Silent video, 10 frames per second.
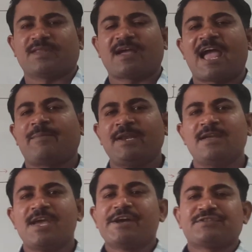I mean,
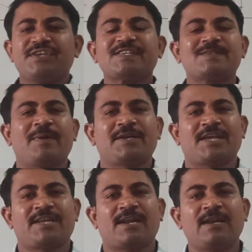this
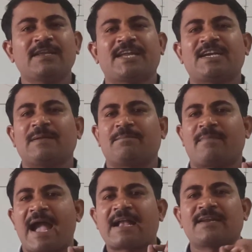material get
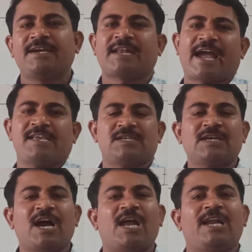magnetized
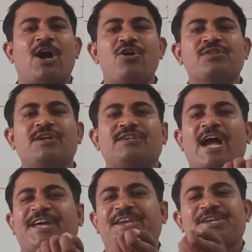along the
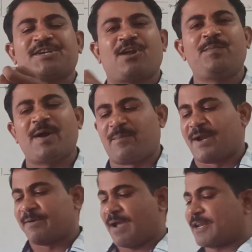direction of
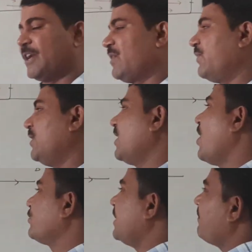applied magnetic field.
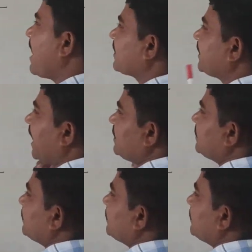How they magnetize?